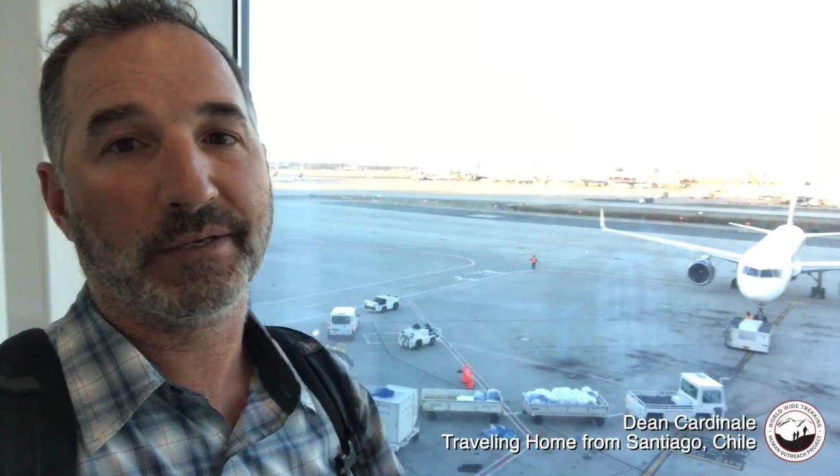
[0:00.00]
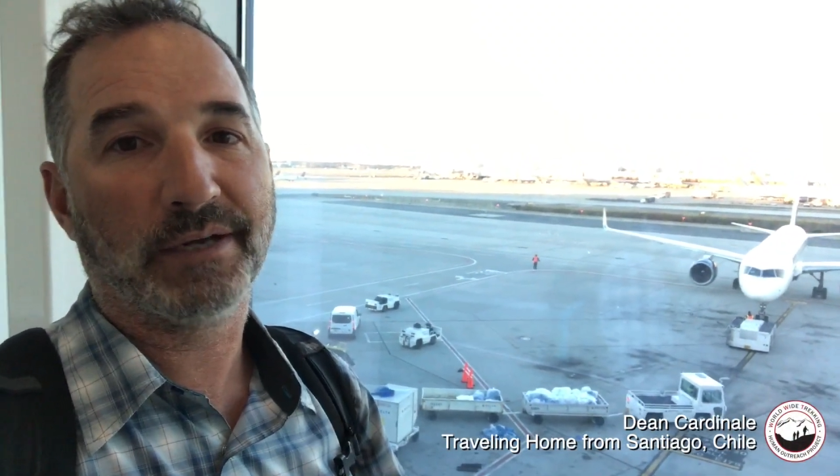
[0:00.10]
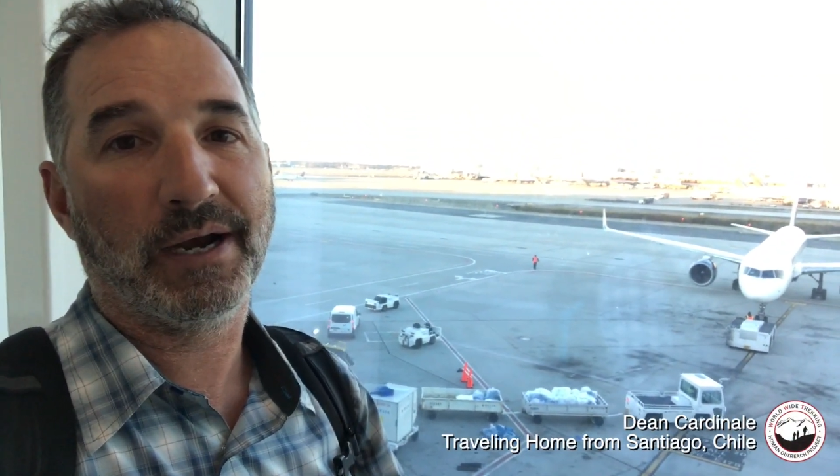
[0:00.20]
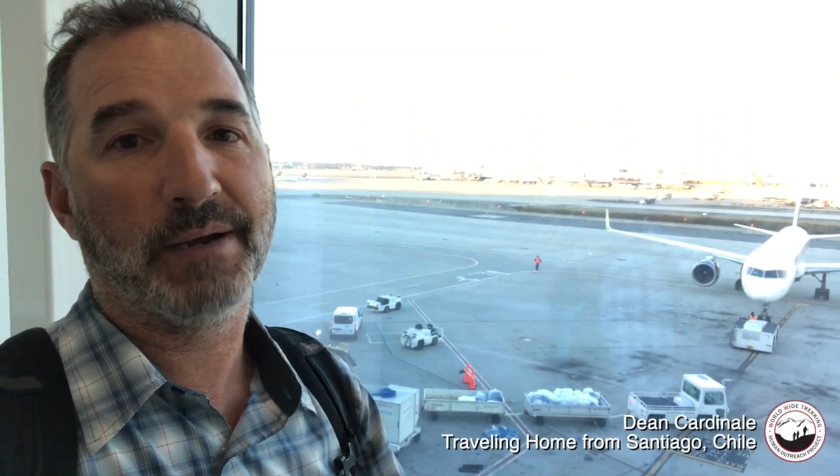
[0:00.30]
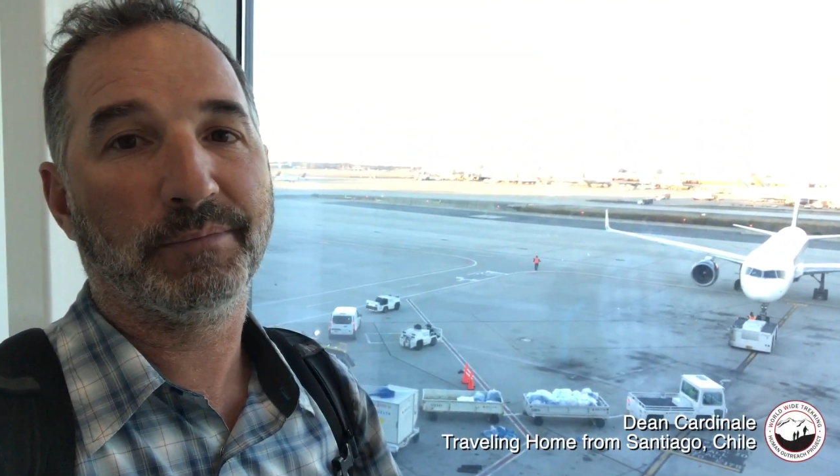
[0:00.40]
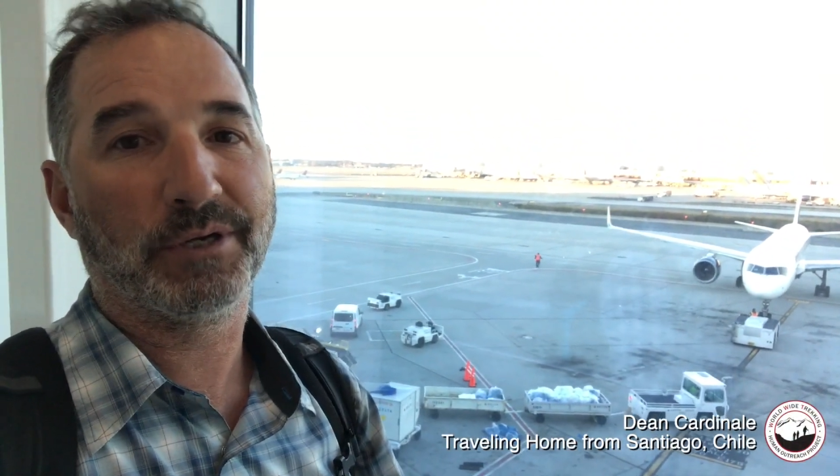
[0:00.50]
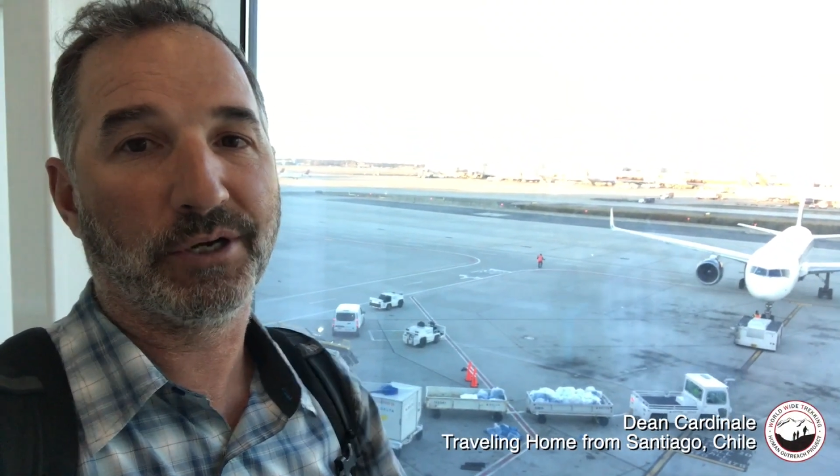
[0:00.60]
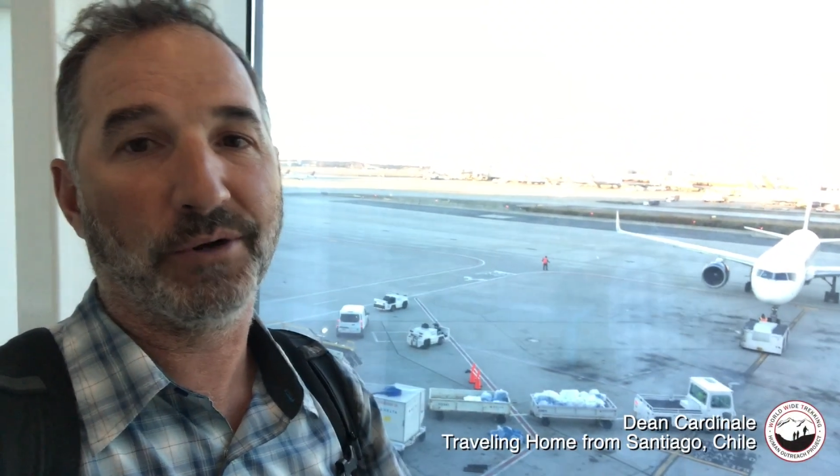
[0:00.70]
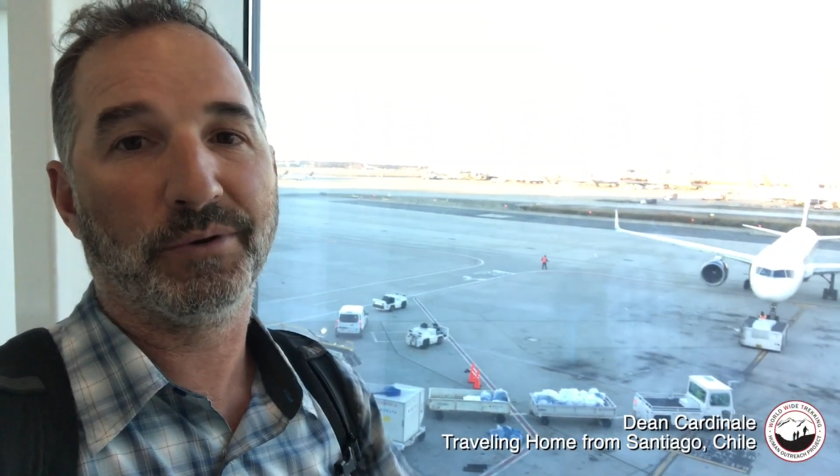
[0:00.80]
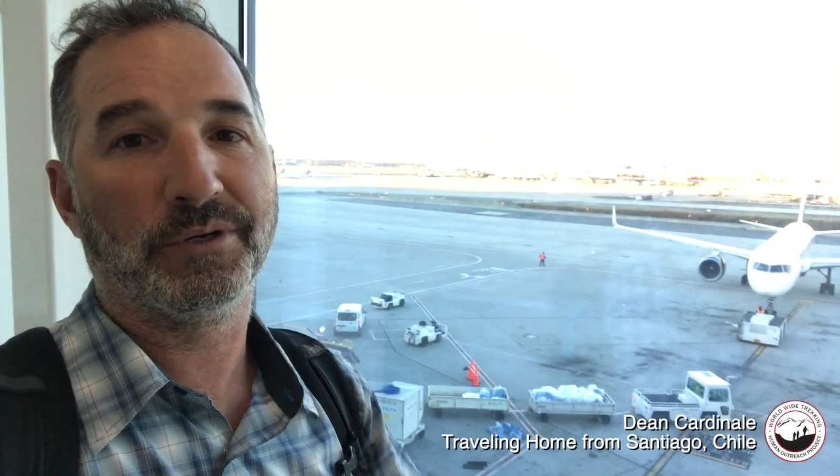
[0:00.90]
time to
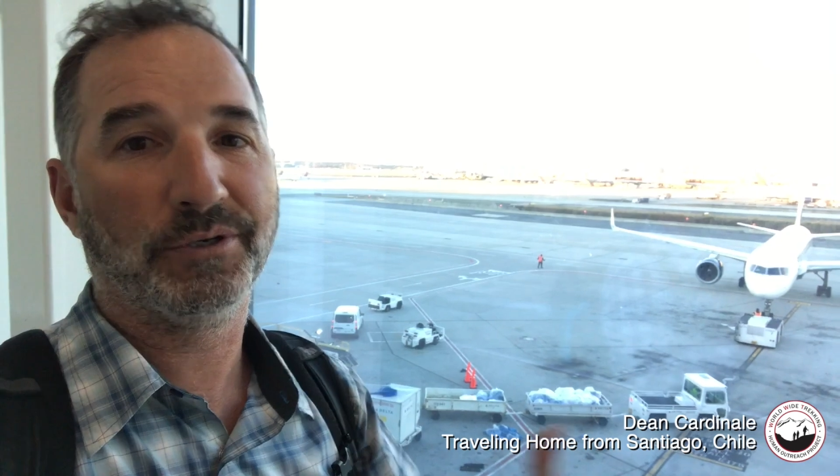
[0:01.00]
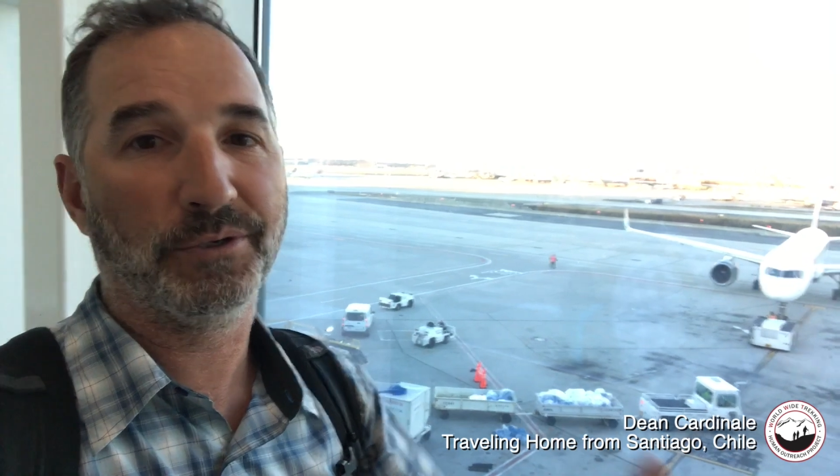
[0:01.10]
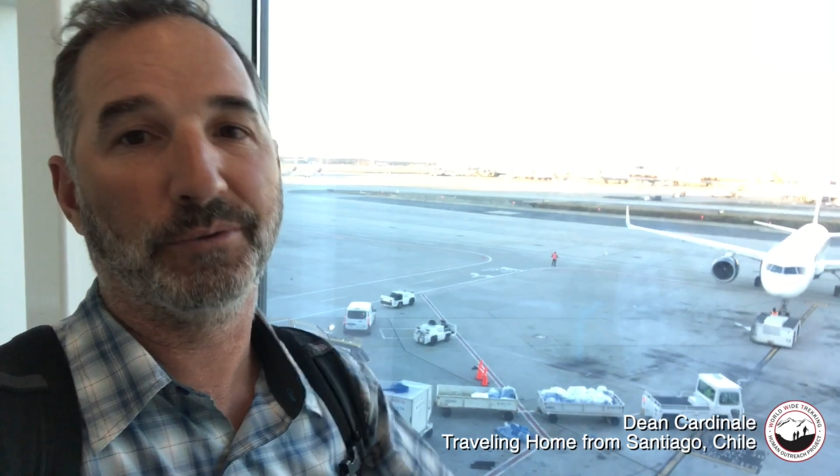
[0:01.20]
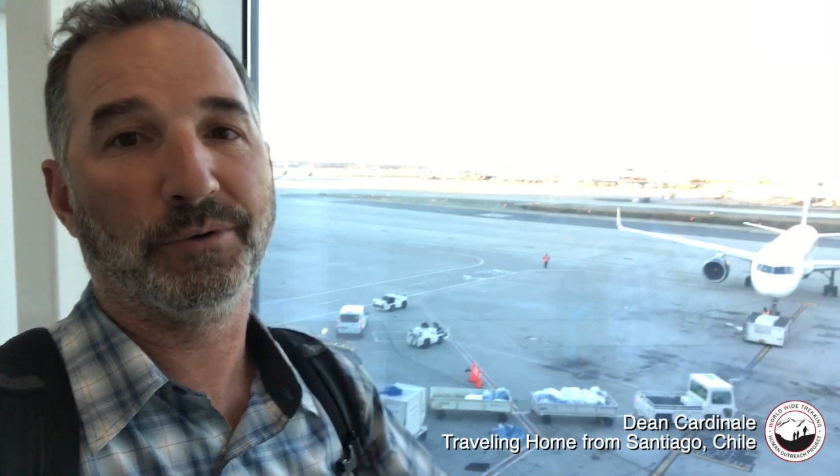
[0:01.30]
go and do.